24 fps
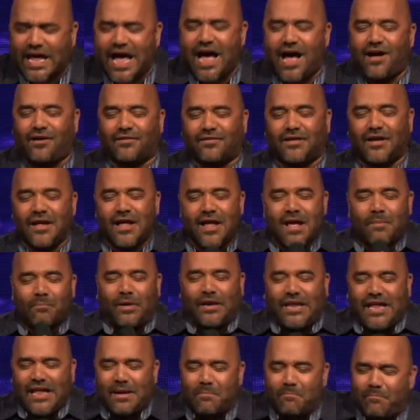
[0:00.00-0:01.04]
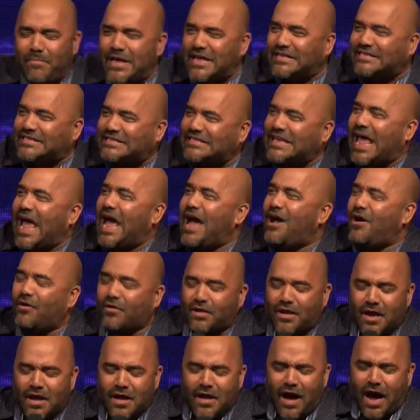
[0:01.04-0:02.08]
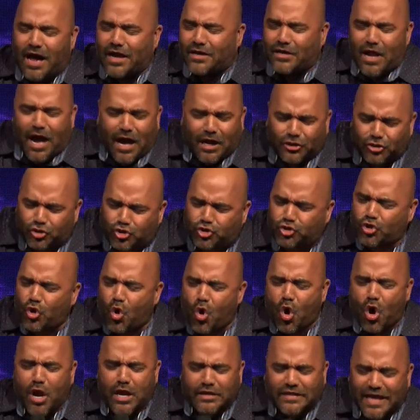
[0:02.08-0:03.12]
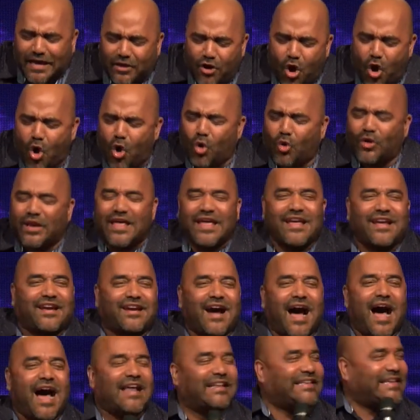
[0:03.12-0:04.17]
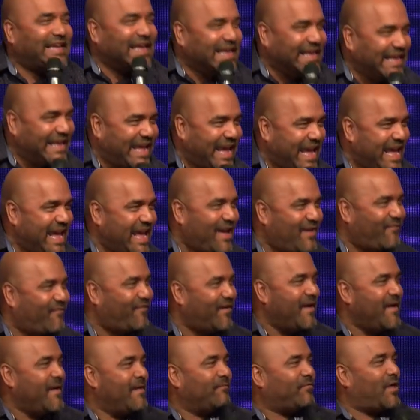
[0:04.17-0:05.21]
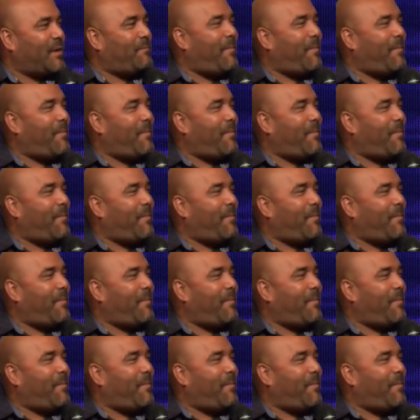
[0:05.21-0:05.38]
out, but he missed out on, on joy that only God can give. The